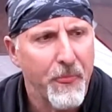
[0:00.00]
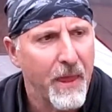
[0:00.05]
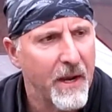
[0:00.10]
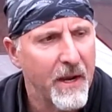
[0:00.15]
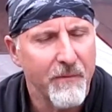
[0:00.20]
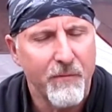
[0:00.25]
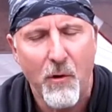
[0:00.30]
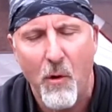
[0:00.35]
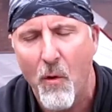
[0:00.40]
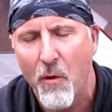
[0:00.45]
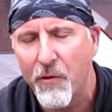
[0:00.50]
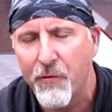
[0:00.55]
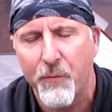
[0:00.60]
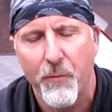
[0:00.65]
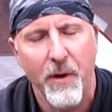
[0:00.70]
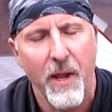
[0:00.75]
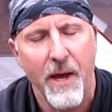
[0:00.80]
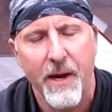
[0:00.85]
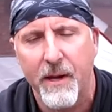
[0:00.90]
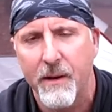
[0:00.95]
And of course,
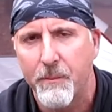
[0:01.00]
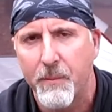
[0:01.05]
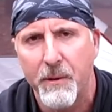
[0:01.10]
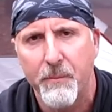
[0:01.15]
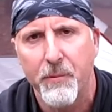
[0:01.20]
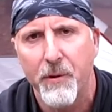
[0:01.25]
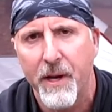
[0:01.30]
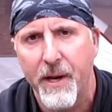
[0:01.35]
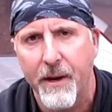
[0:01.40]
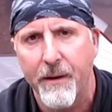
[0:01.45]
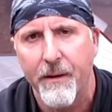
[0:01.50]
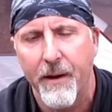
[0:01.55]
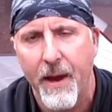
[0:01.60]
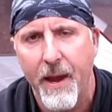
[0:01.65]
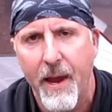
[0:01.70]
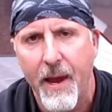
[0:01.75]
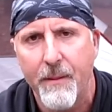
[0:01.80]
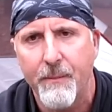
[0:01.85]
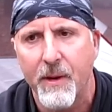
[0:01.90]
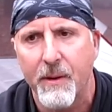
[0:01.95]
we're not going to be bringing our
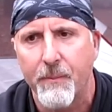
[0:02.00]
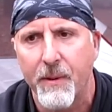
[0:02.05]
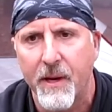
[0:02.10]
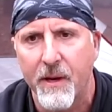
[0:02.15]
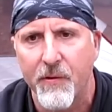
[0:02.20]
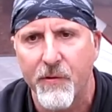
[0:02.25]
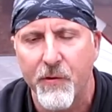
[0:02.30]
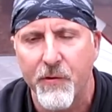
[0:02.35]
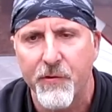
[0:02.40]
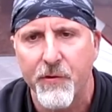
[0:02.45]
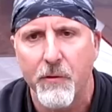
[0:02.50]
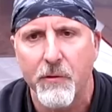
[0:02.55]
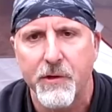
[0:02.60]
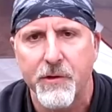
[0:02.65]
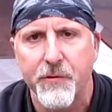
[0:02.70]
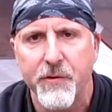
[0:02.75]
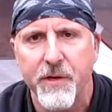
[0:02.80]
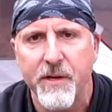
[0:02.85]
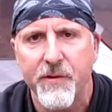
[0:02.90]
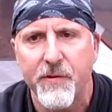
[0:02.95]
hammock because there's no
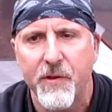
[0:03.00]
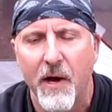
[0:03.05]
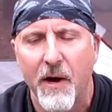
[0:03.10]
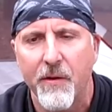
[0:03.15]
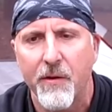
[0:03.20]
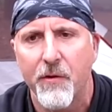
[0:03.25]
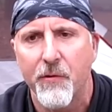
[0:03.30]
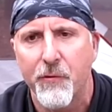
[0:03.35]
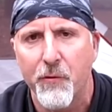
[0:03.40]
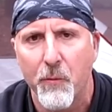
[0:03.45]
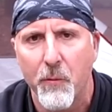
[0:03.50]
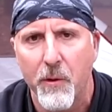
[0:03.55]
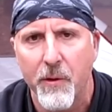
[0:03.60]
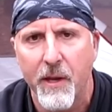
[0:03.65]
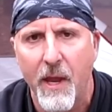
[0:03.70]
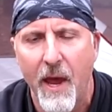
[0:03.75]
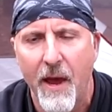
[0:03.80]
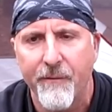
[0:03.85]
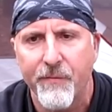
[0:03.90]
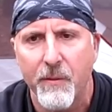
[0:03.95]
trees down there, so
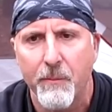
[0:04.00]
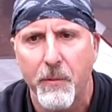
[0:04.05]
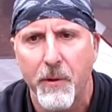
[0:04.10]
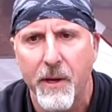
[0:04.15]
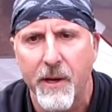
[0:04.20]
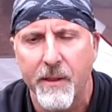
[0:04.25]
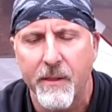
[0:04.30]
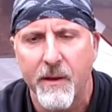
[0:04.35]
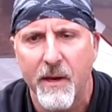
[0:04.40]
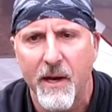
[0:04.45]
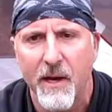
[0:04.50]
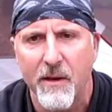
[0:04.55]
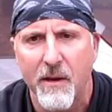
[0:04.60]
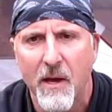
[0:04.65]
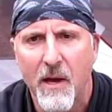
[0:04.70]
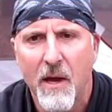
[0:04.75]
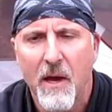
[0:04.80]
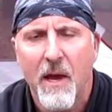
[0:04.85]
we'd have to bring a tent.